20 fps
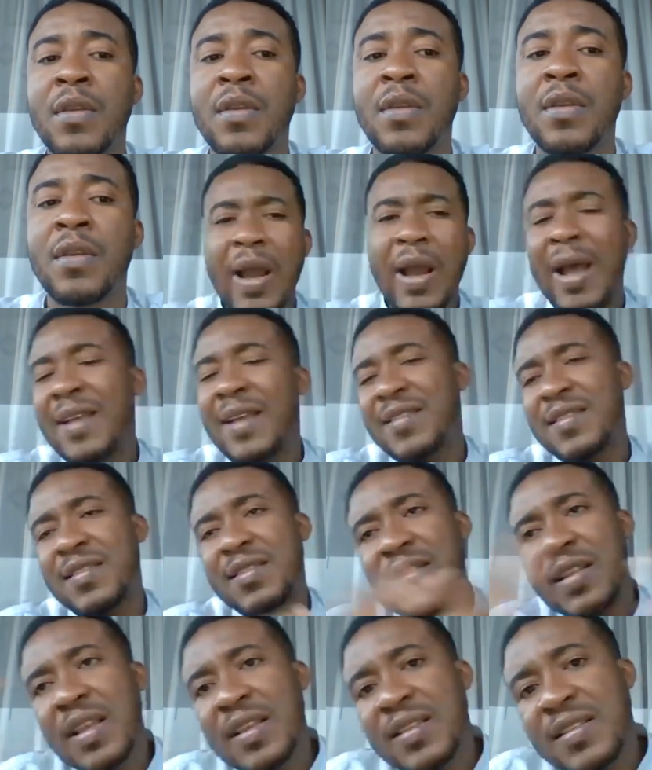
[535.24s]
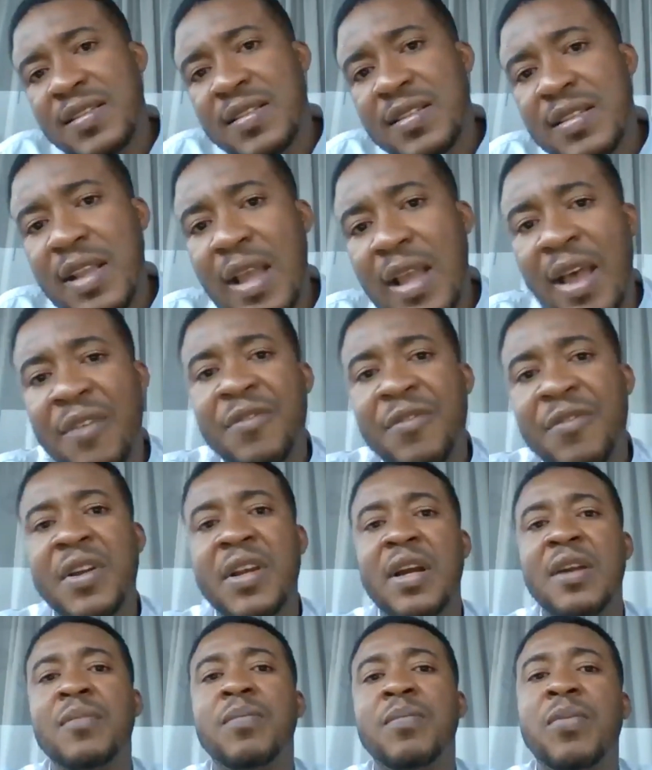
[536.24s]
So when you assess
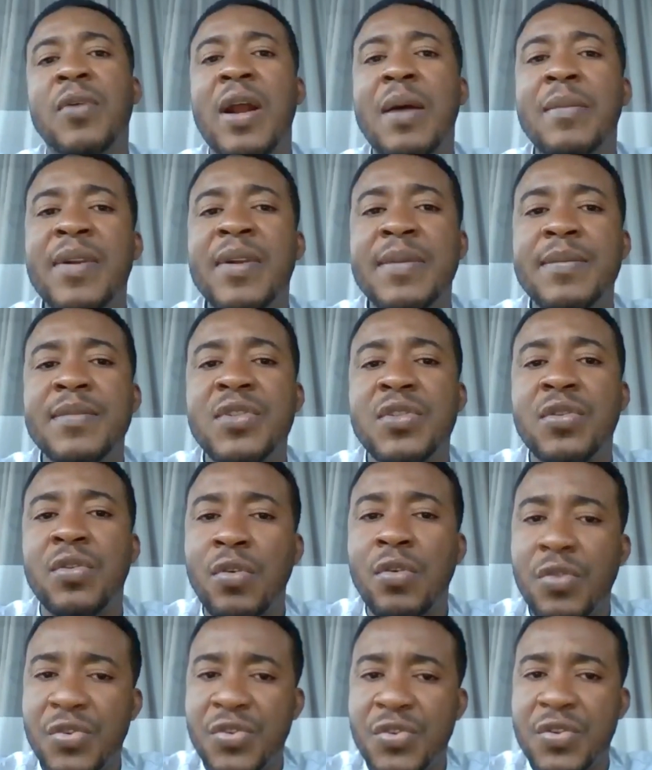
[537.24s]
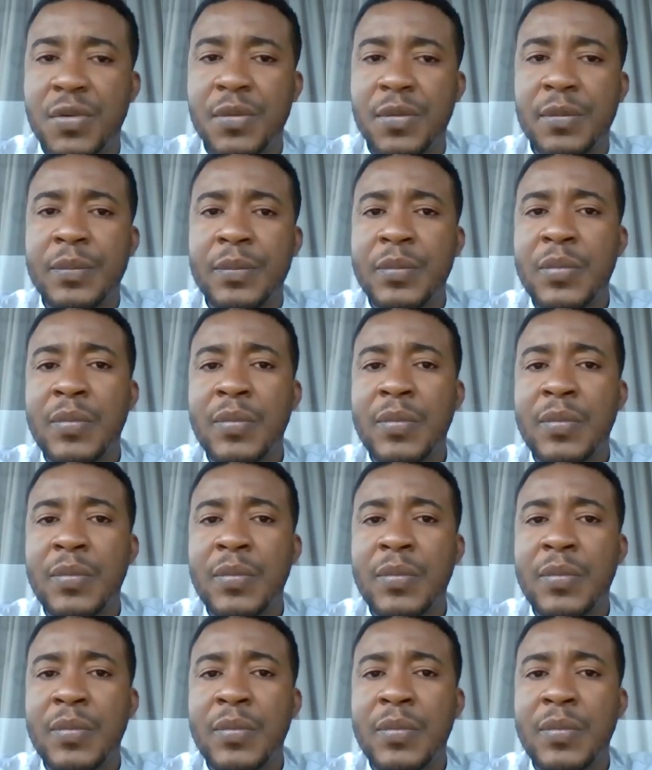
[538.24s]
African problems roots,